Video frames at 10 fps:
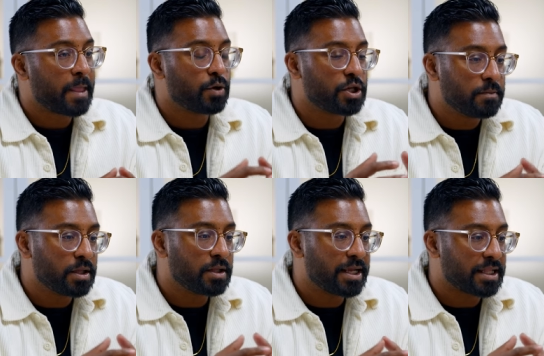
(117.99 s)
what
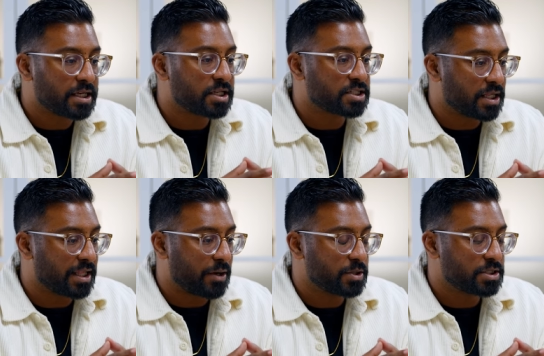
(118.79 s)
humility, I think, is going to
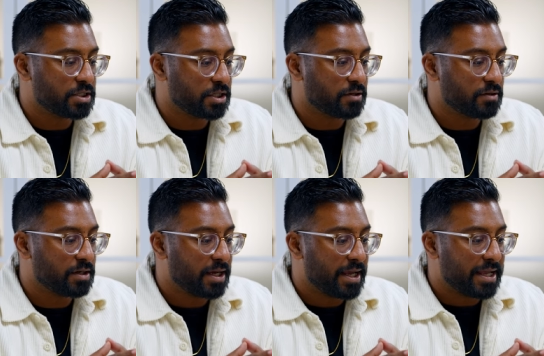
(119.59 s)
allow us to do
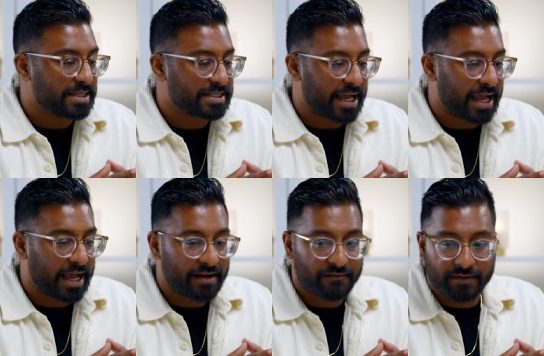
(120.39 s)
is to
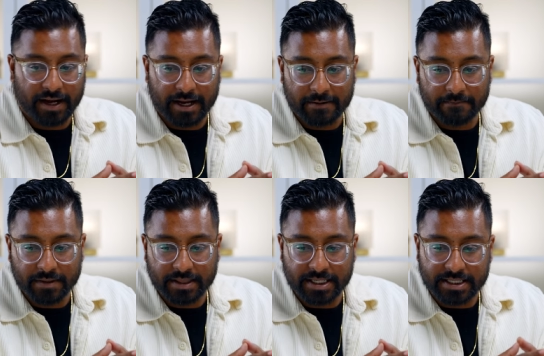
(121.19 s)
have um,
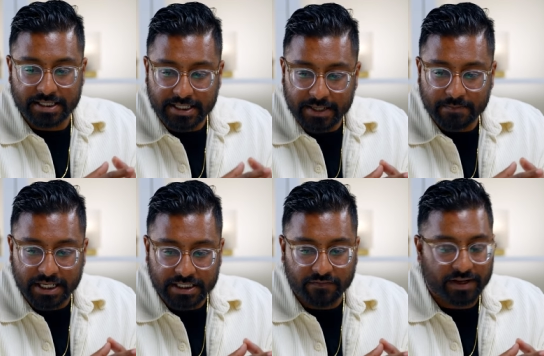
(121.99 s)
this deep
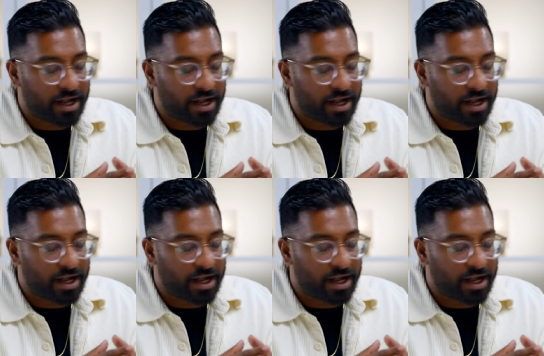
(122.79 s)
sense of